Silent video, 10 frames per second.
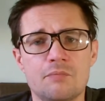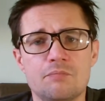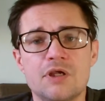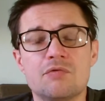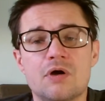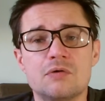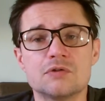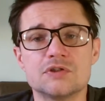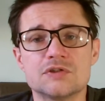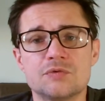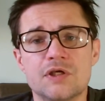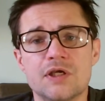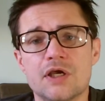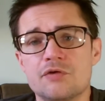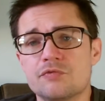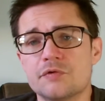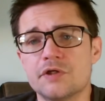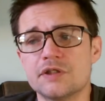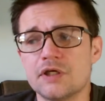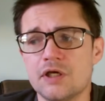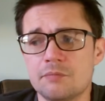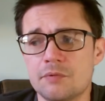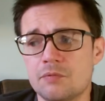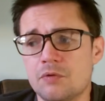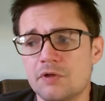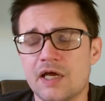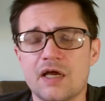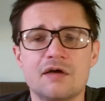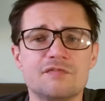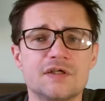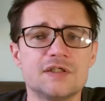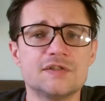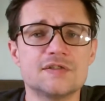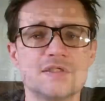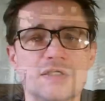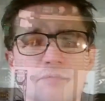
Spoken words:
B-roll just so we can go through it, but what we have is the